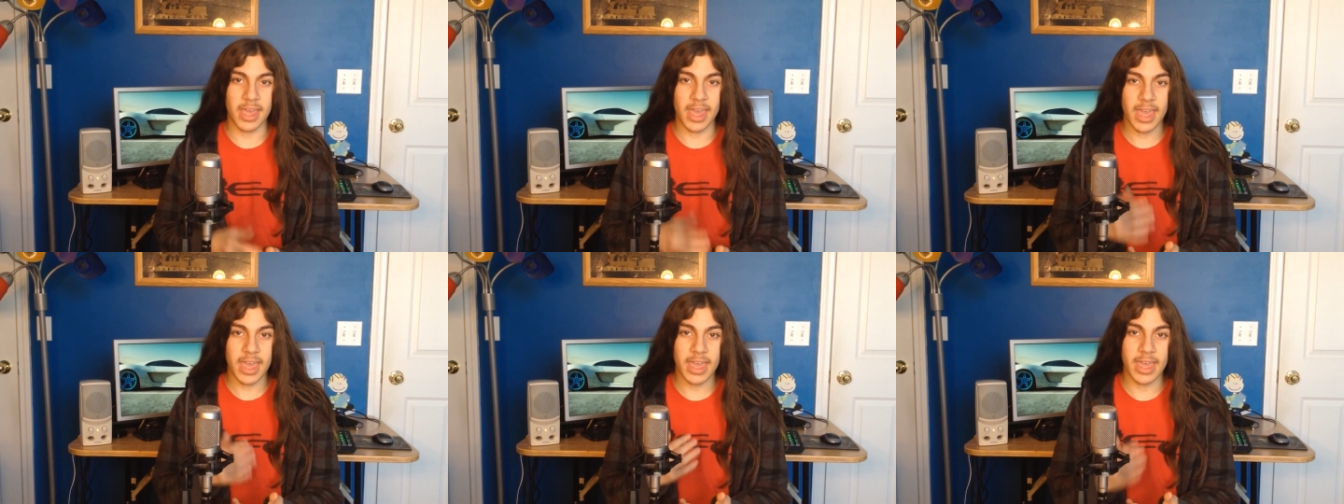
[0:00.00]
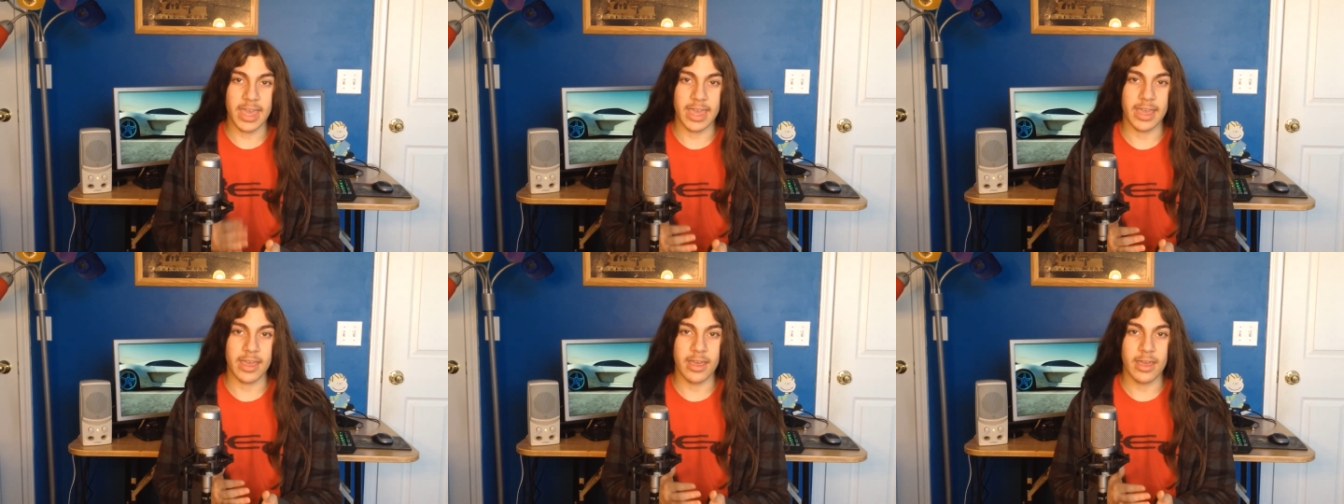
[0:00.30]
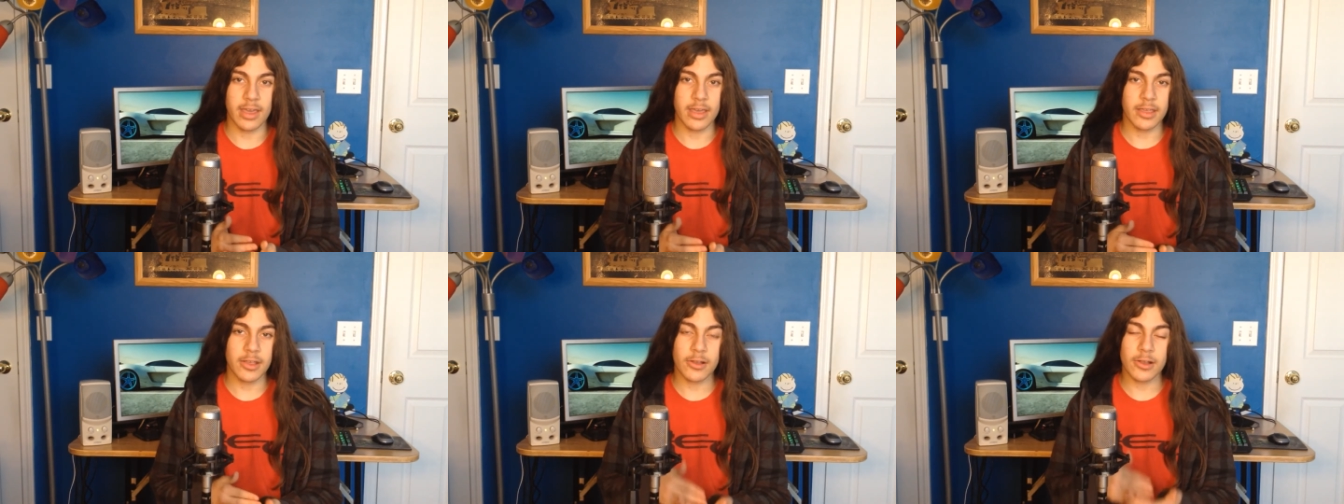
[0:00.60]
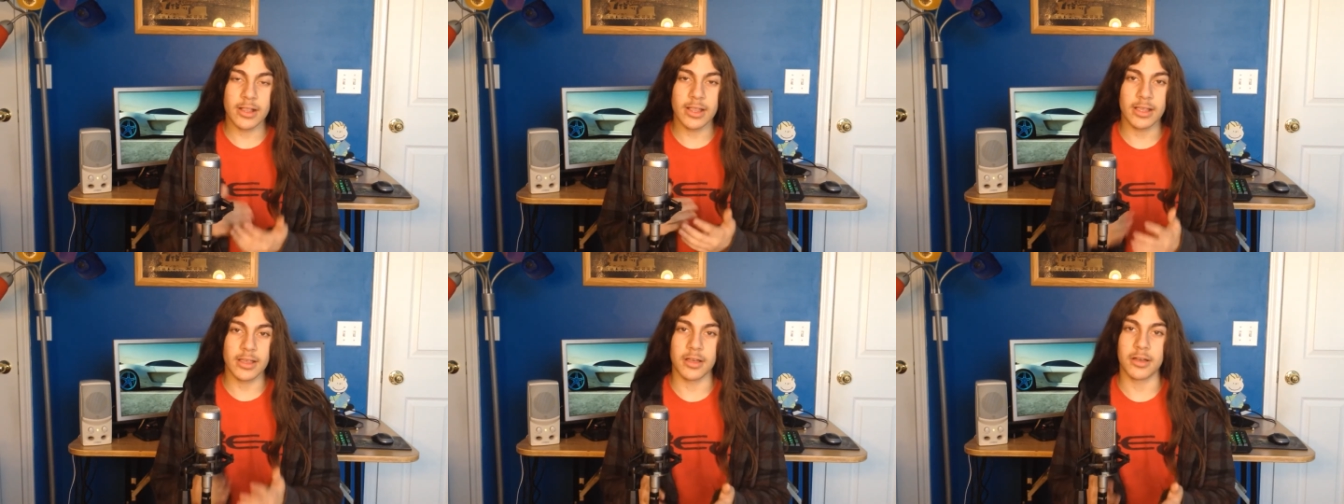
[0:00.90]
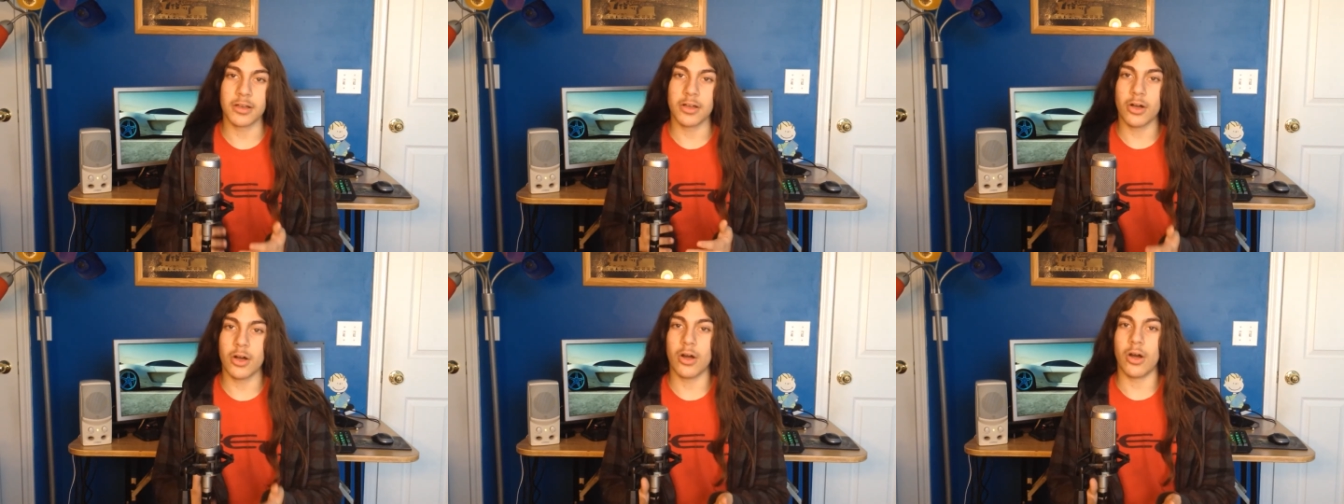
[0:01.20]
hey you're getting a
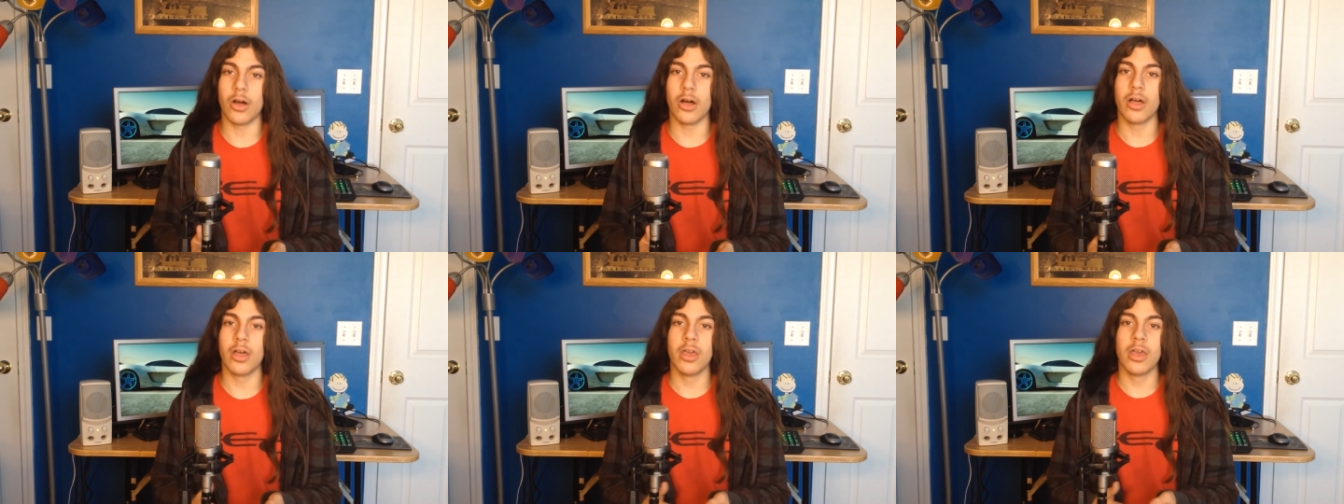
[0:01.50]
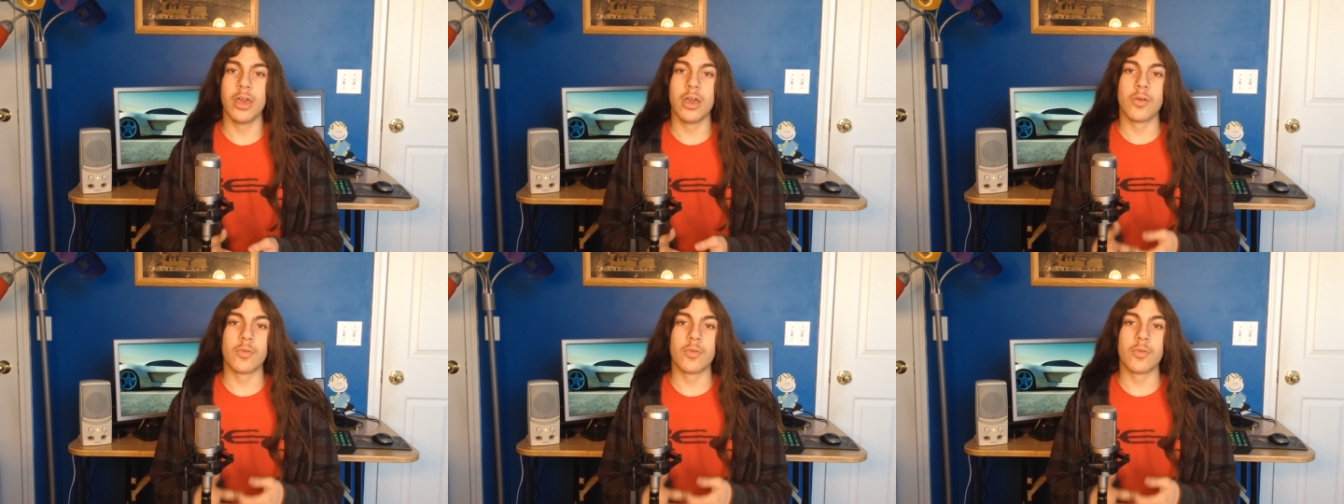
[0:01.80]
call.